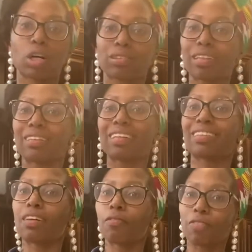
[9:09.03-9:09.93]
to
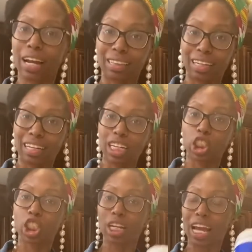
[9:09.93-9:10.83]
disinfect the
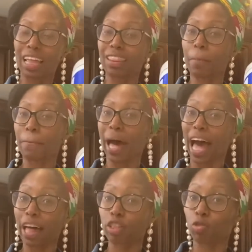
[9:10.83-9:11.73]
kitchen and the
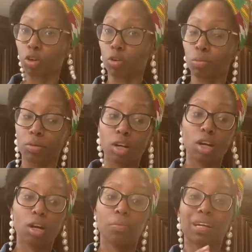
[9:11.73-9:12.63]
bathroom,
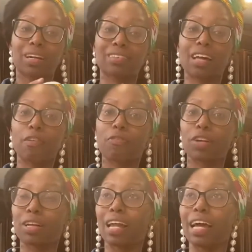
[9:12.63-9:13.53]
because I
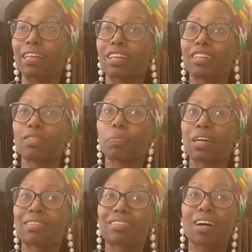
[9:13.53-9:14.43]
feel like this
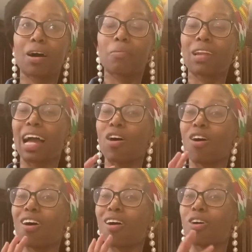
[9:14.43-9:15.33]
picks up like
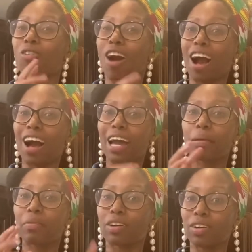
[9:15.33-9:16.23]
all
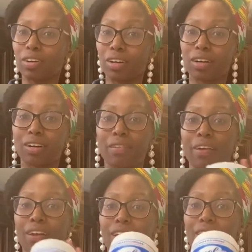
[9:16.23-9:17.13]
grime, gook,
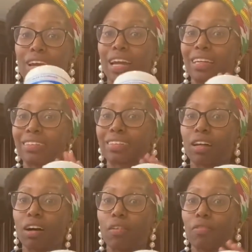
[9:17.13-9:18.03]
and
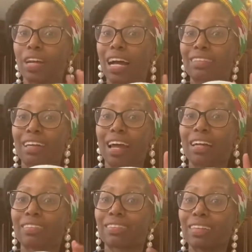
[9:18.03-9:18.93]
stuff. It has a
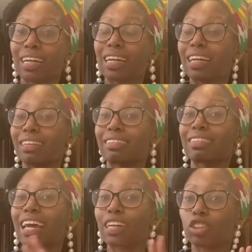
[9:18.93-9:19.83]
nice scent and it's
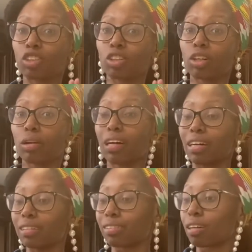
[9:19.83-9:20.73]
textured,
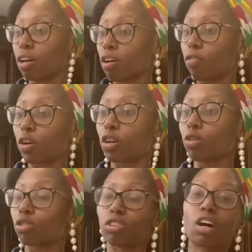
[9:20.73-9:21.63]
because for
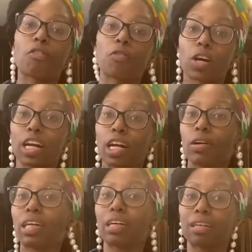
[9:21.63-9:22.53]
those tougher
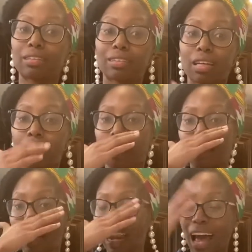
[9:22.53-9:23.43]
areas
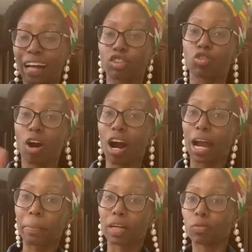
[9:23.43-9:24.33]
that has
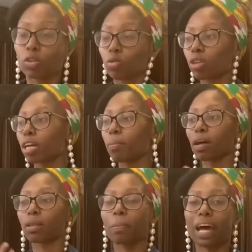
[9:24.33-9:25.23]
grime, like when you think
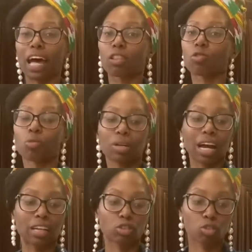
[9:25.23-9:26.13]
about the bathroom, it
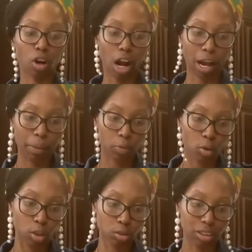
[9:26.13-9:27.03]
has grime. You
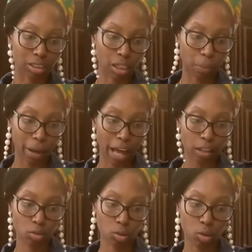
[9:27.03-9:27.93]
can use this in your
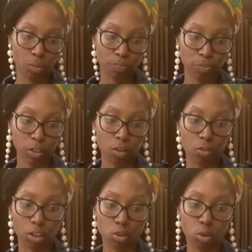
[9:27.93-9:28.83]
bathroom,
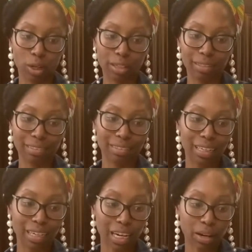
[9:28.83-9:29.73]
for the toilet,
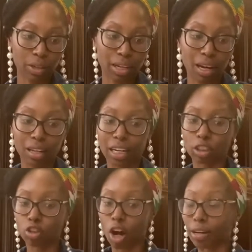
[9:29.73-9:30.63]
sink area,
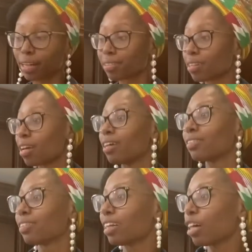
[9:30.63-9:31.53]
electronics.
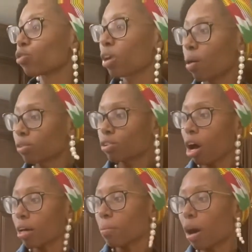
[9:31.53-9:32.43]
See, that's what I was
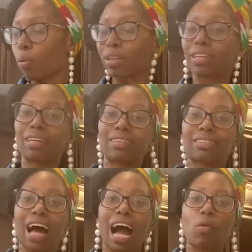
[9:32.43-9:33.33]
talking about with this.
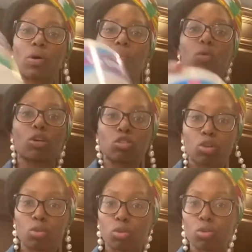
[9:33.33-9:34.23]
I would more
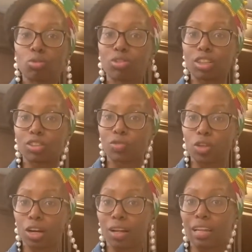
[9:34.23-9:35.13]
so use this
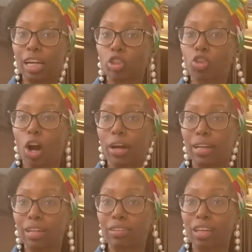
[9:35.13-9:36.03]
for the
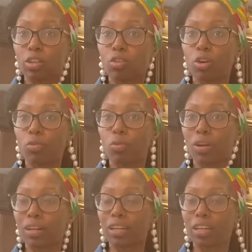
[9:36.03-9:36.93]
electronics. Like, you know, if you
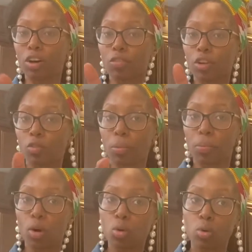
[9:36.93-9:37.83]
want to clean off your
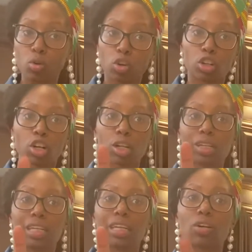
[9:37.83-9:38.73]
remote or you're
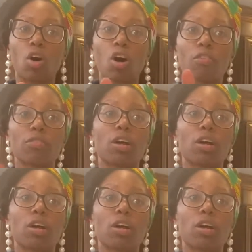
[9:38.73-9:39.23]
cleaning off,